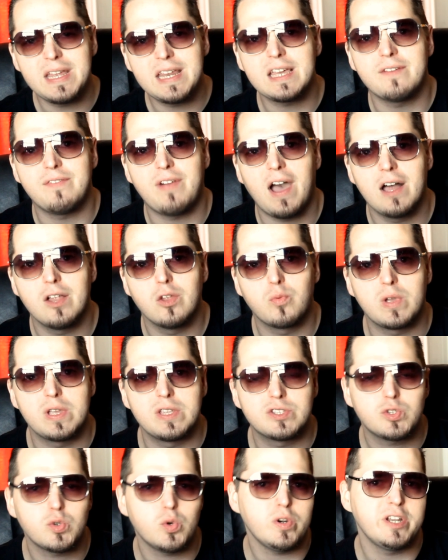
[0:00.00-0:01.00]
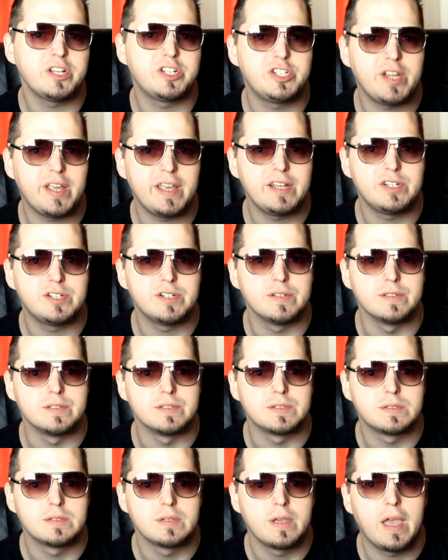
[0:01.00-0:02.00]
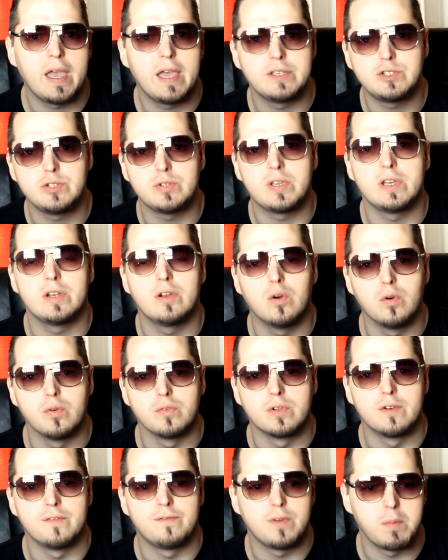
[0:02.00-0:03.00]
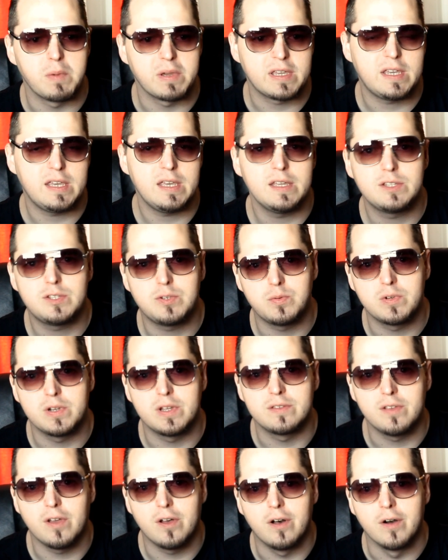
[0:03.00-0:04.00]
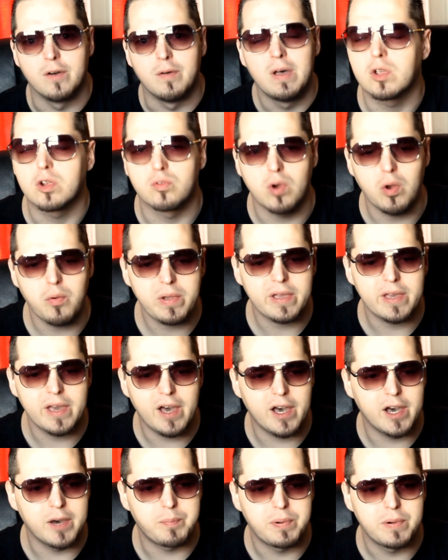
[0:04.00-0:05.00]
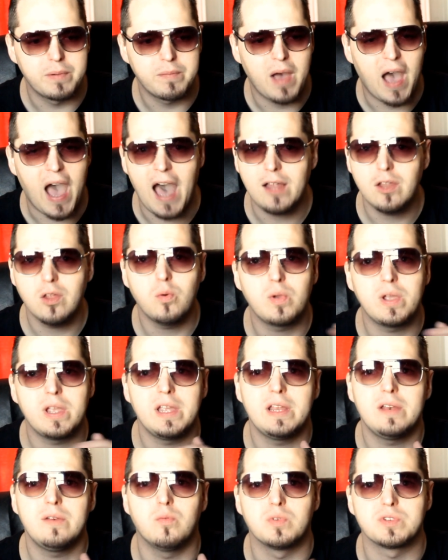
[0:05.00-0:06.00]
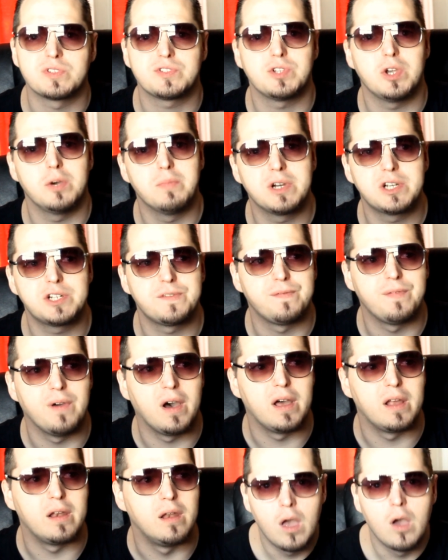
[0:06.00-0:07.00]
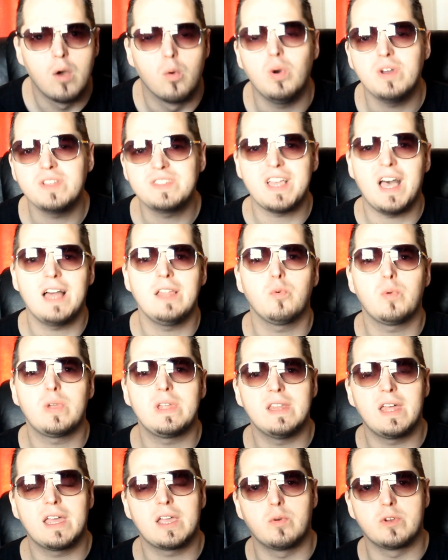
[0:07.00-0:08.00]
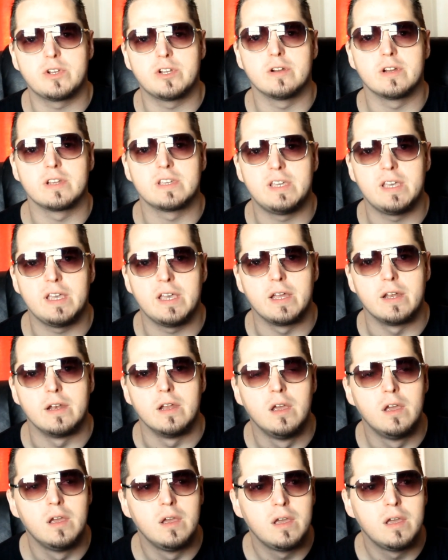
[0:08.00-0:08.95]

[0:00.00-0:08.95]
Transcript: meaning of Halloween sort of changes as you get older from a kid to an adult. Growing up, Halloween was so much fun. What's Halloween like when you're a kid?